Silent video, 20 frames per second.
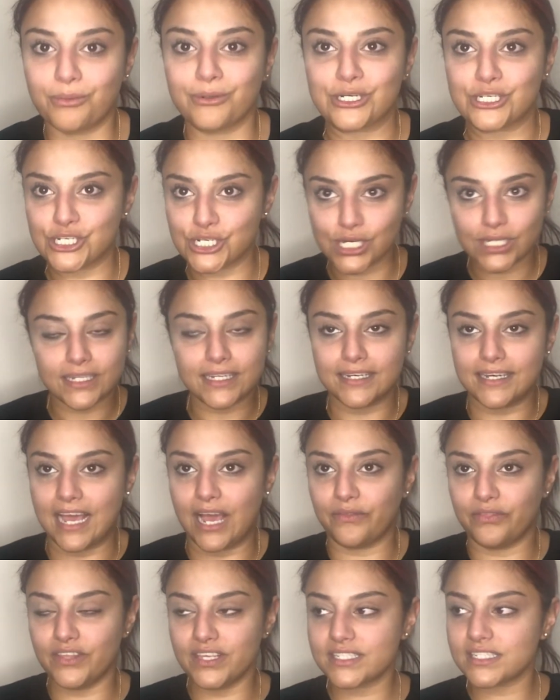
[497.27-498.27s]
We're chilling
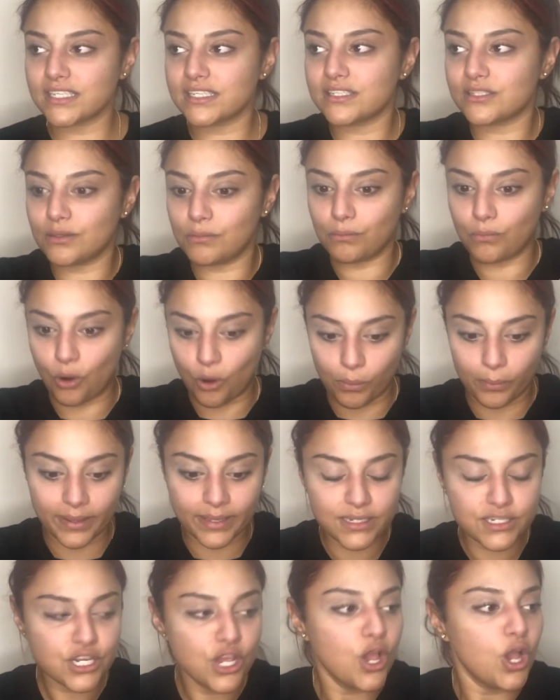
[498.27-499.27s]
now. This is the
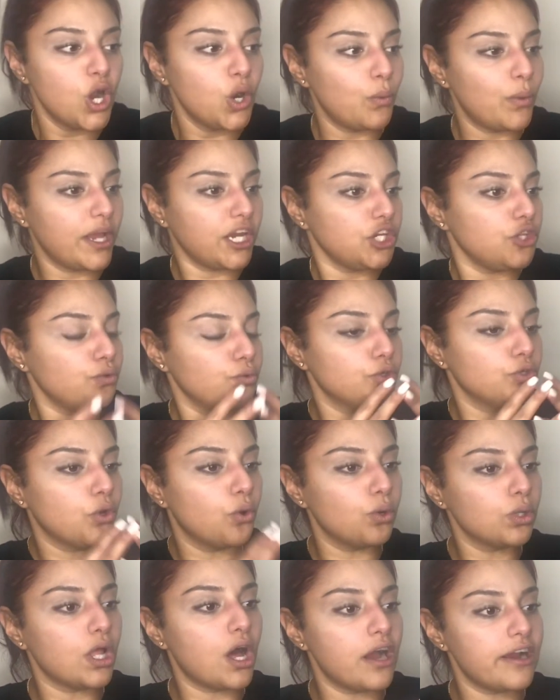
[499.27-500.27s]
moment when you
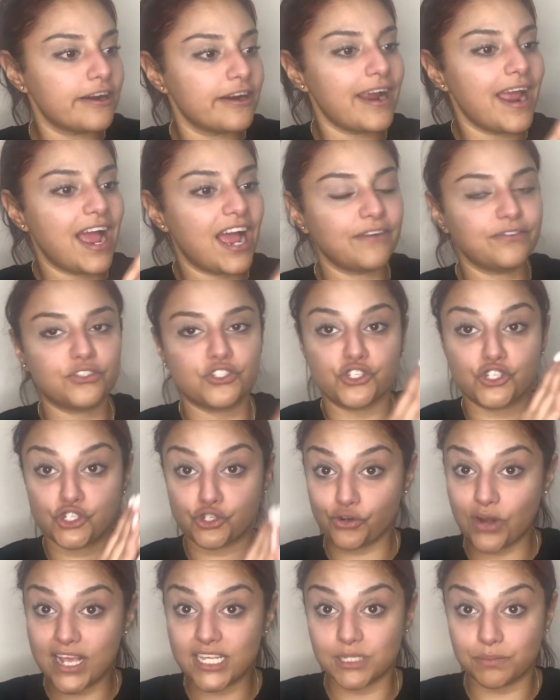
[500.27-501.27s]
no longer have to
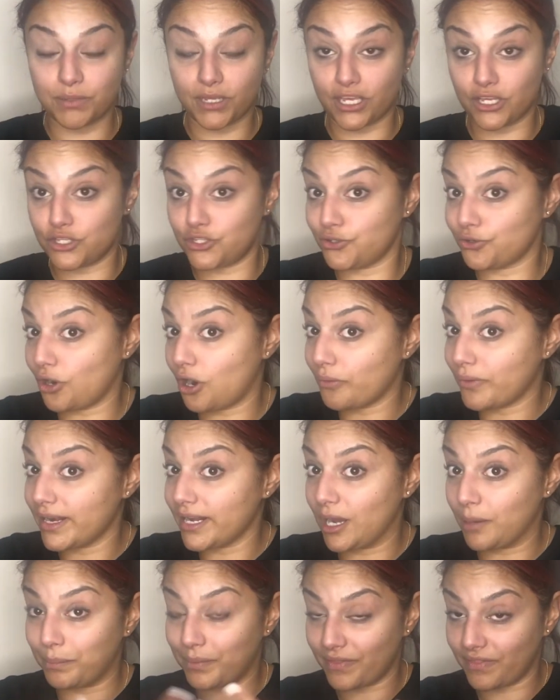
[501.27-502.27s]
stress because you're
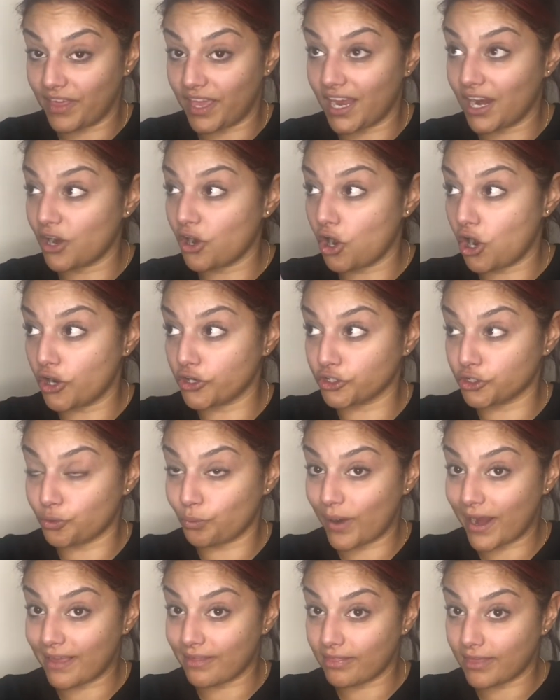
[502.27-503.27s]
already up in the air on your
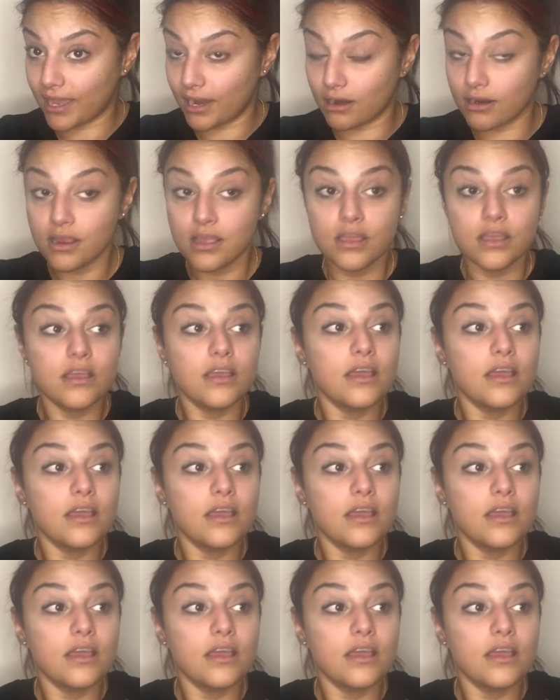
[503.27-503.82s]
way there.